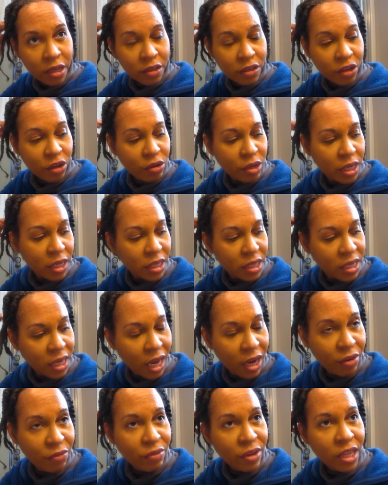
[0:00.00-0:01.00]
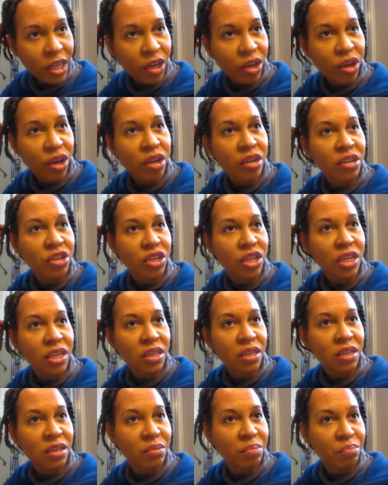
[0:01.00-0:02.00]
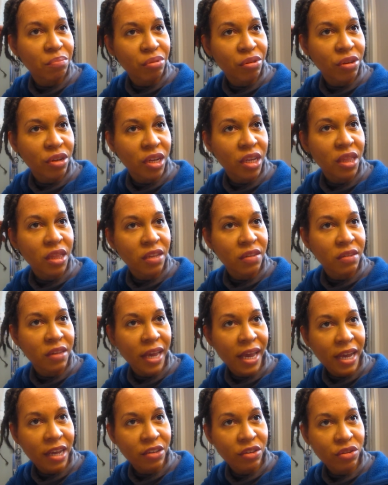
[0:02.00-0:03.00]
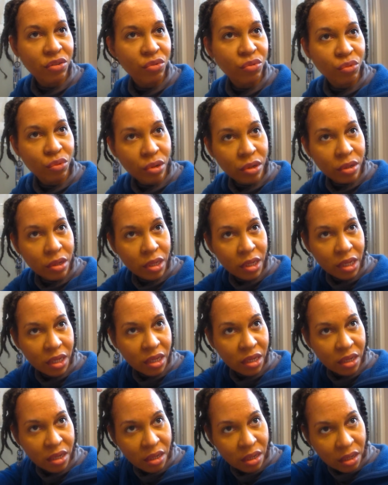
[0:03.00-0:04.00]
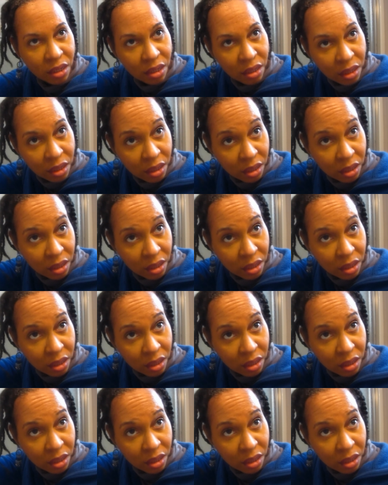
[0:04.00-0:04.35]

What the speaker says: So it's not really just putting this castor oil in